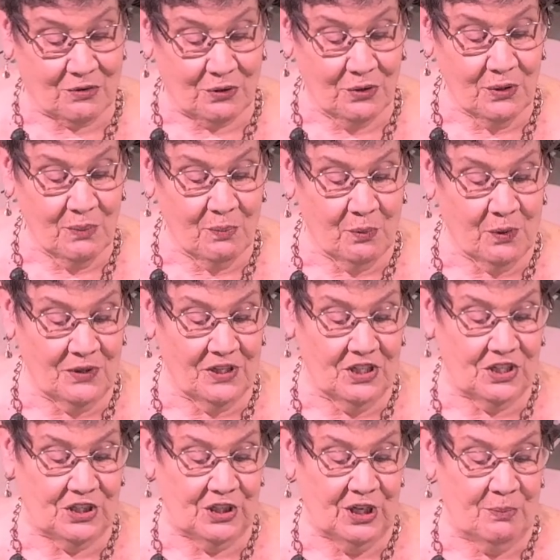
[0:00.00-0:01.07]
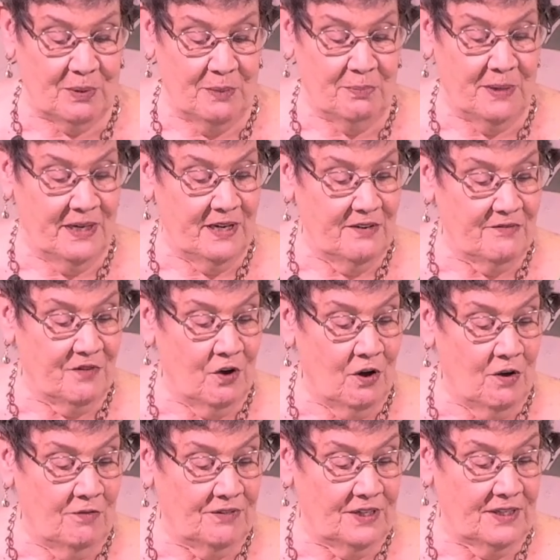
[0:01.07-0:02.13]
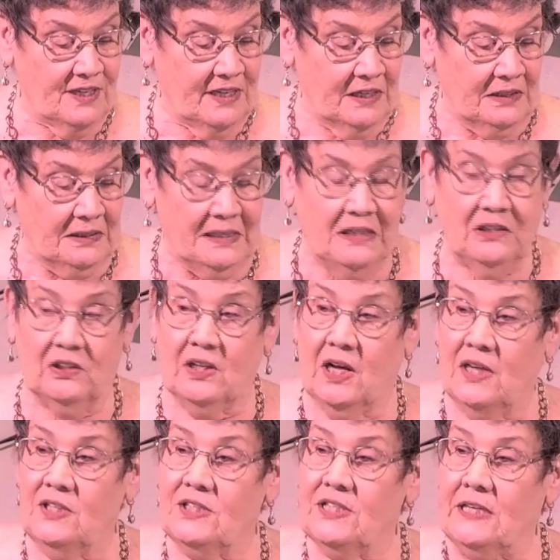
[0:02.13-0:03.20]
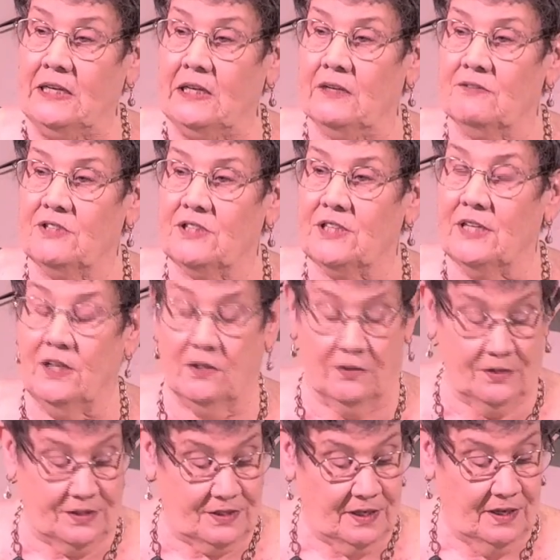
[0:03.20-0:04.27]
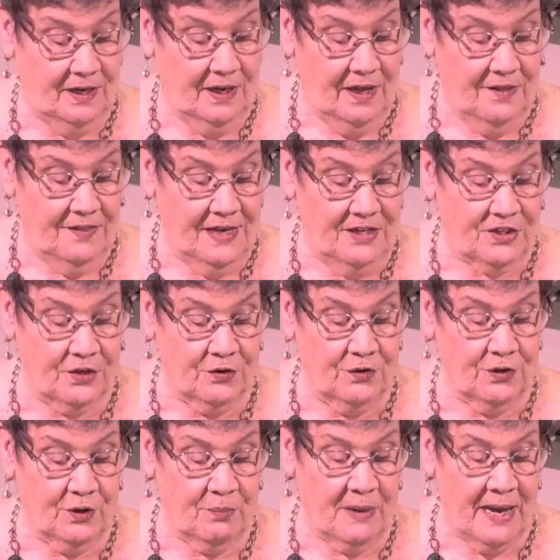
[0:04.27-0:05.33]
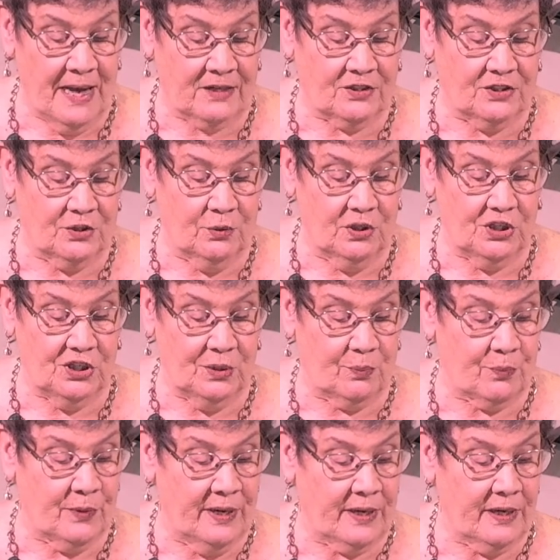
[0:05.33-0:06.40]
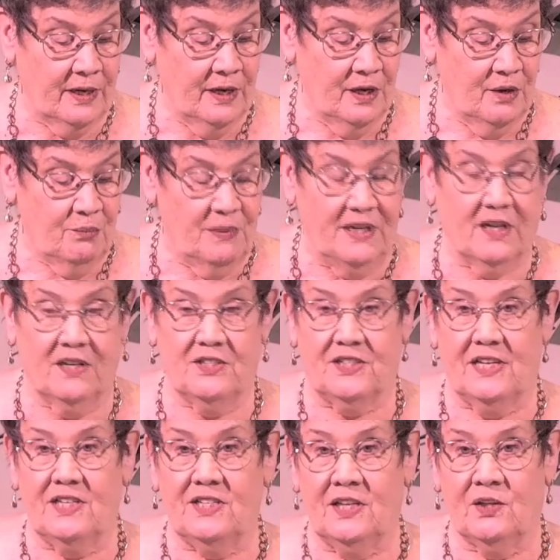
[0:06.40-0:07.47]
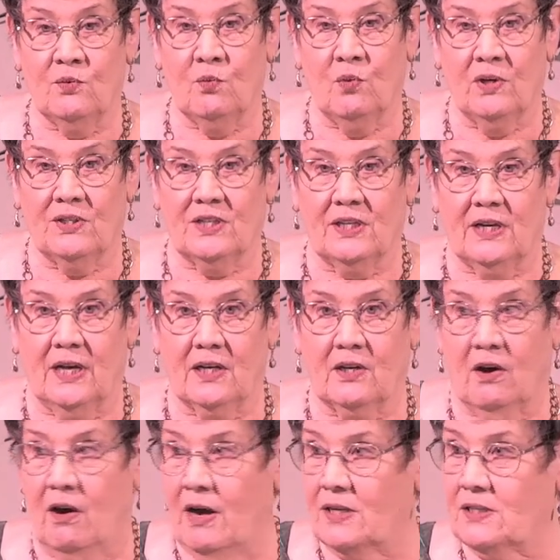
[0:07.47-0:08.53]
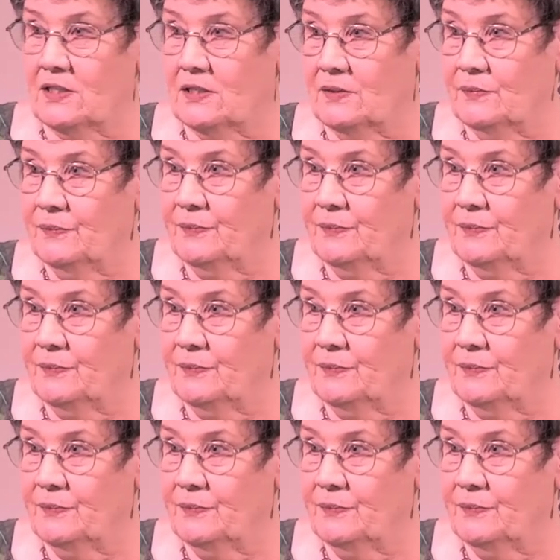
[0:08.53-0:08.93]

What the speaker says: crew aboard the ship had been involved in illegal hunting of seals. They turned their backs to a shipwreck because they didn't want to get caught.